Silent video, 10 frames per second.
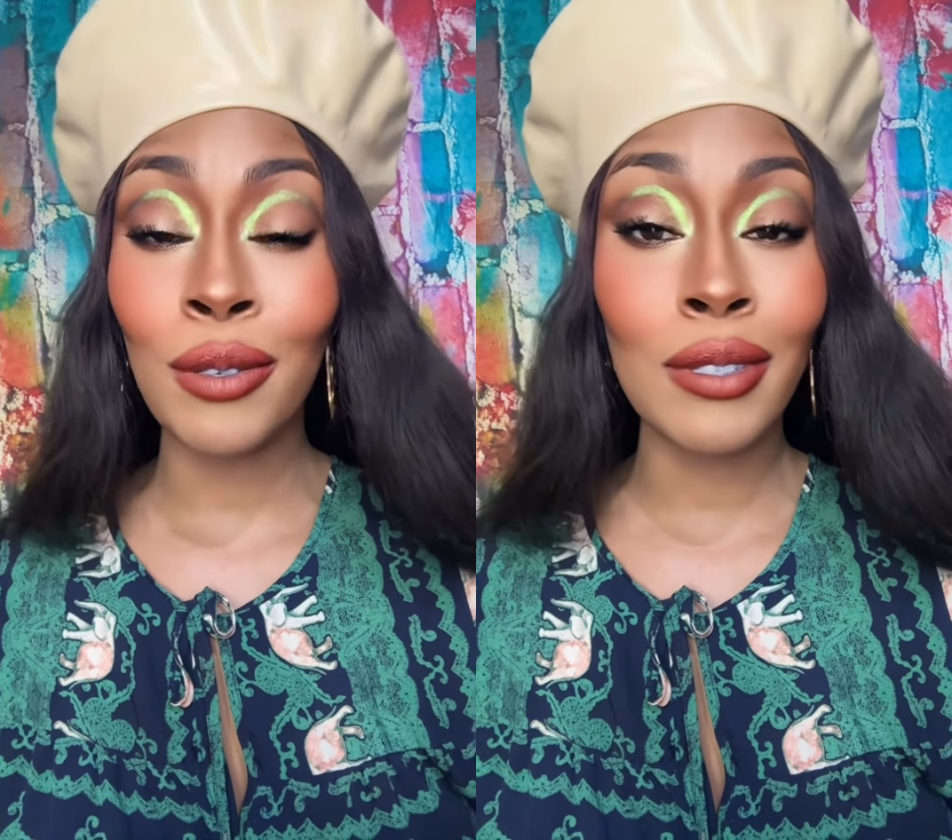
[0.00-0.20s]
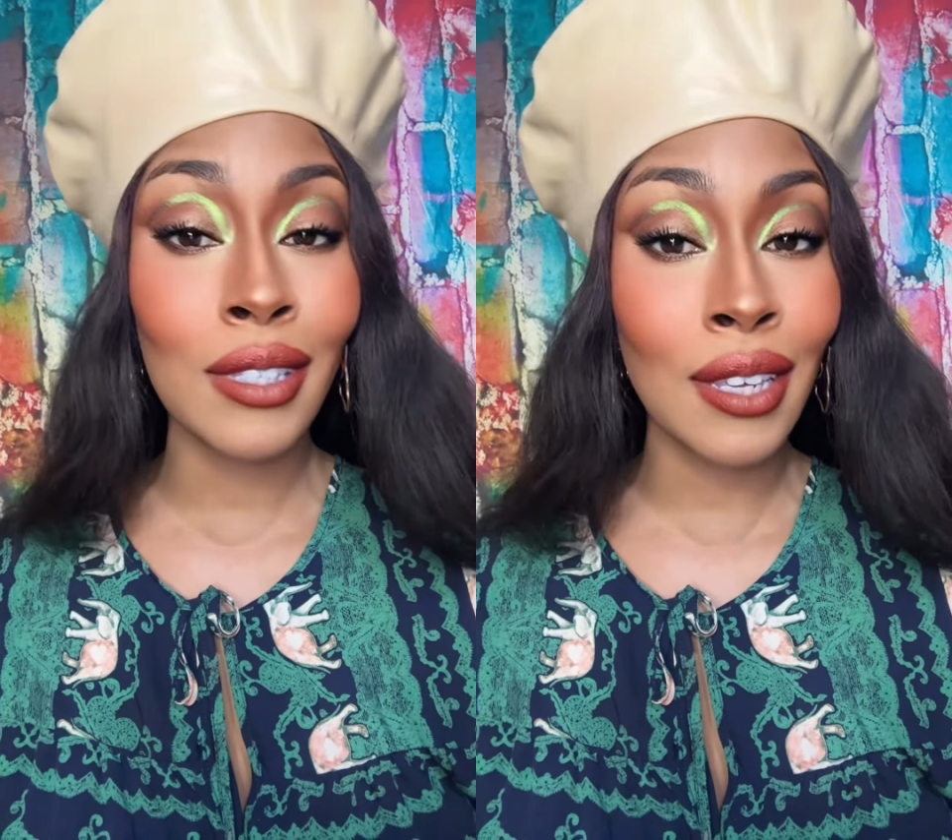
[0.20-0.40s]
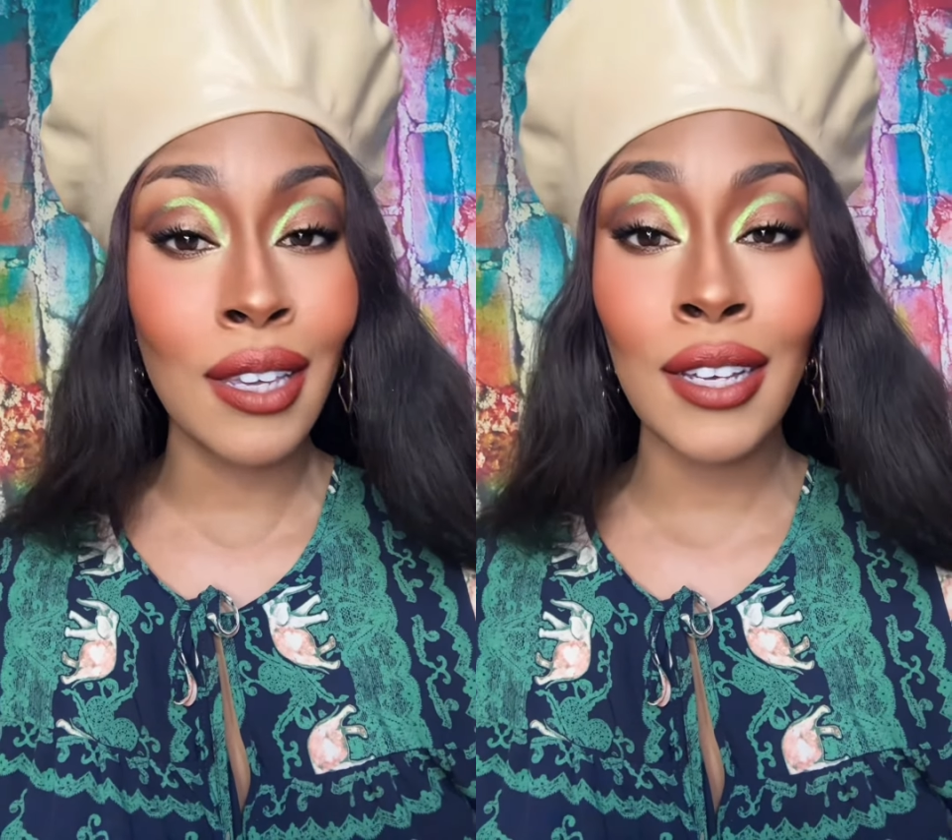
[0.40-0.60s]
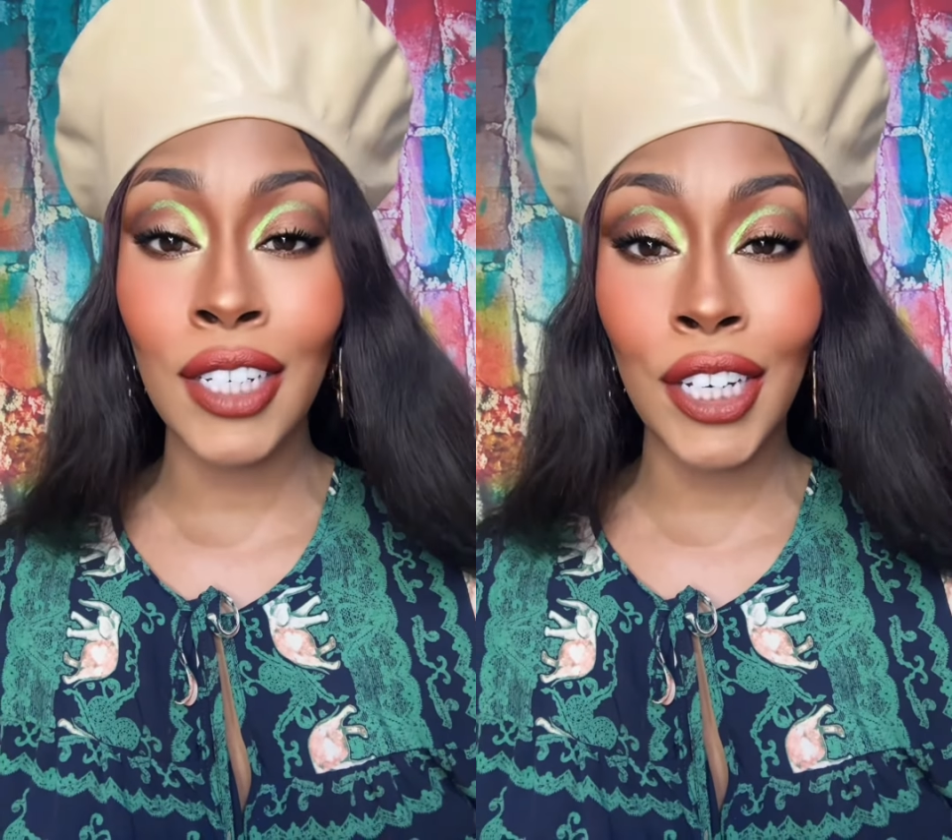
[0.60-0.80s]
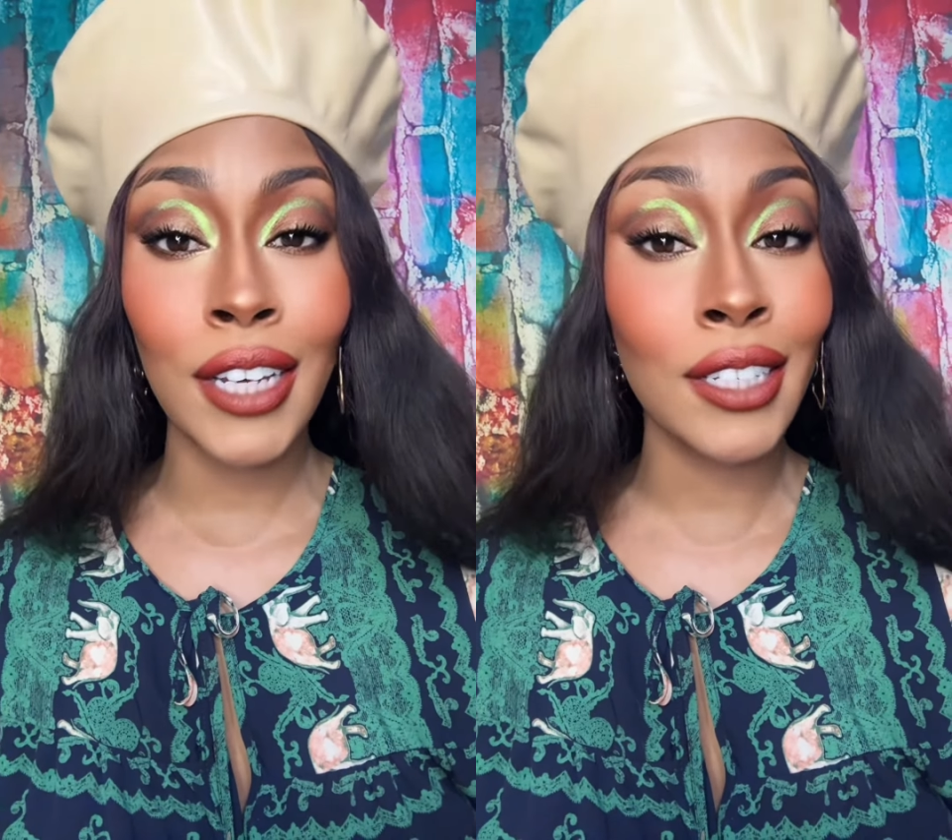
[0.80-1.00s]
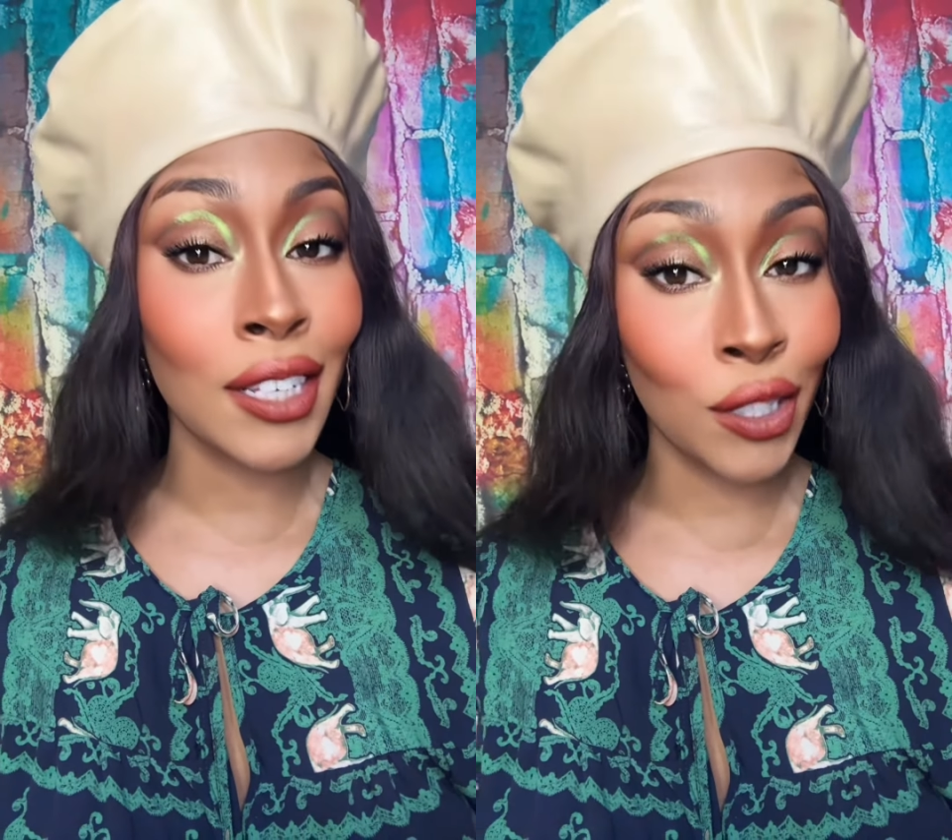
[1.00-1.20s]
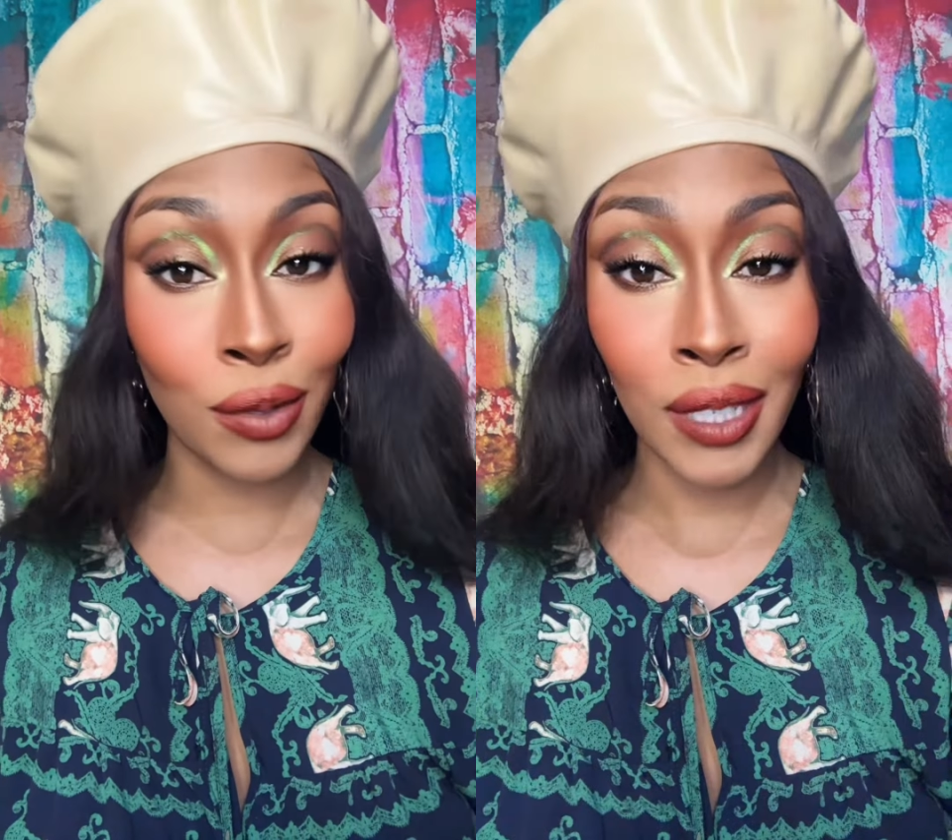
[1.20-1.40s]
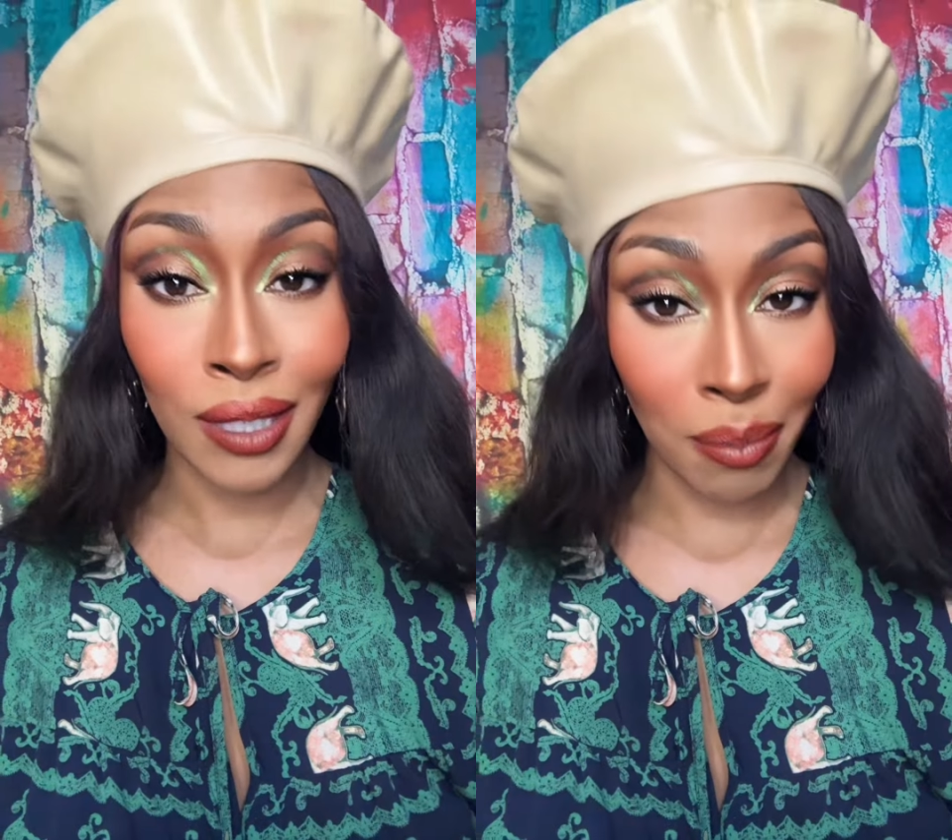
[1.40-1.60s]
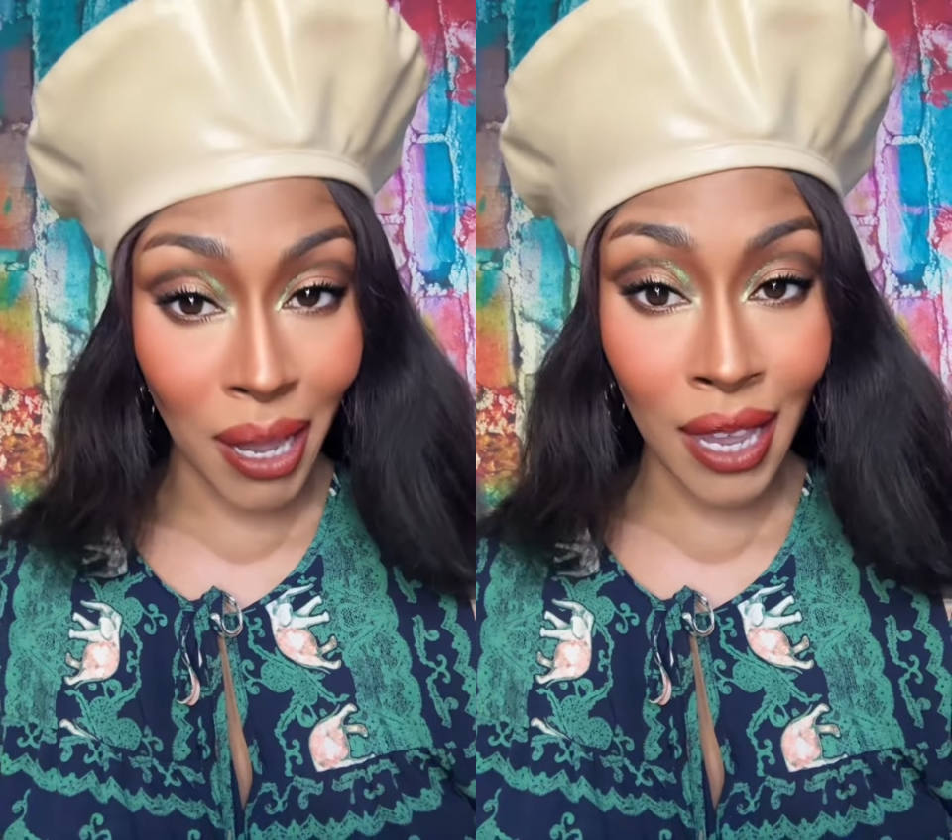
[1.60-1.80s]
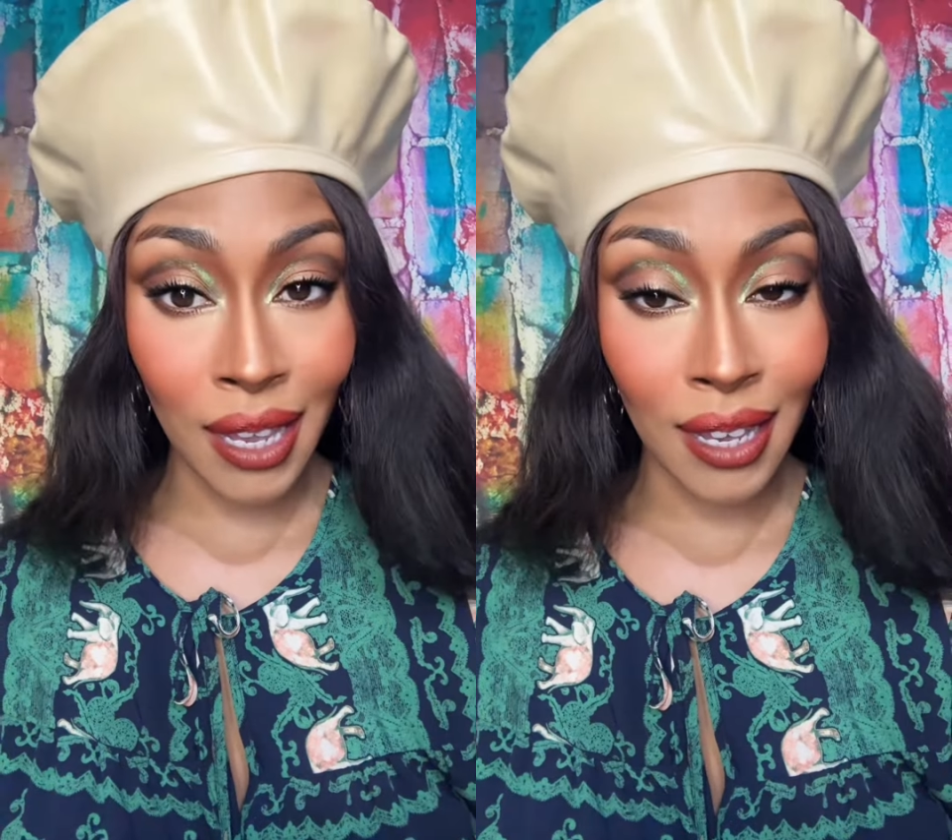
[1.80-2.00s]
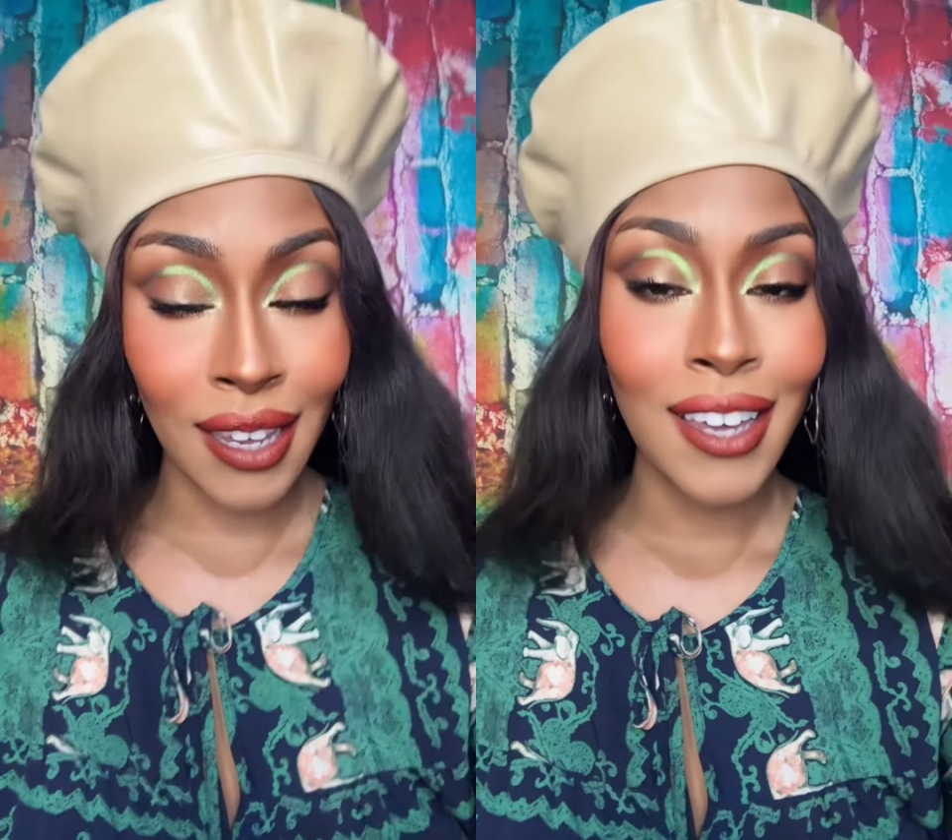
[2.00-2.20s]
see a change that you need to make,